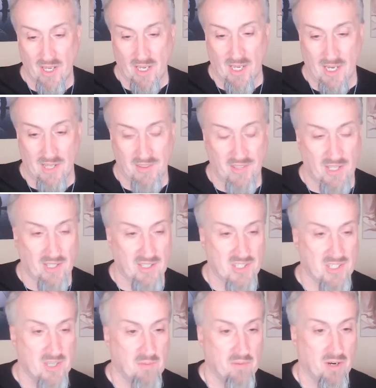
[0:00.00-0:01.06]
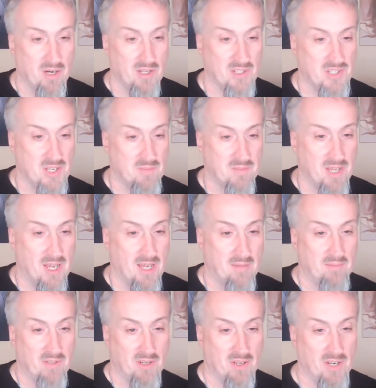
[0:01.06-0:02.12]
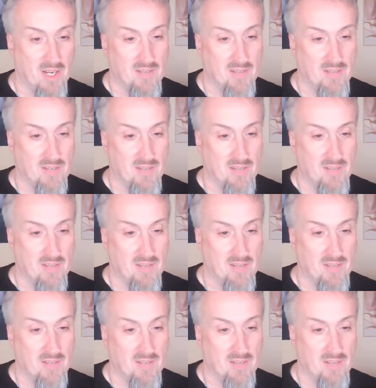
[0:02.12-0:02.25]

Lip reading: And I think sometime they're going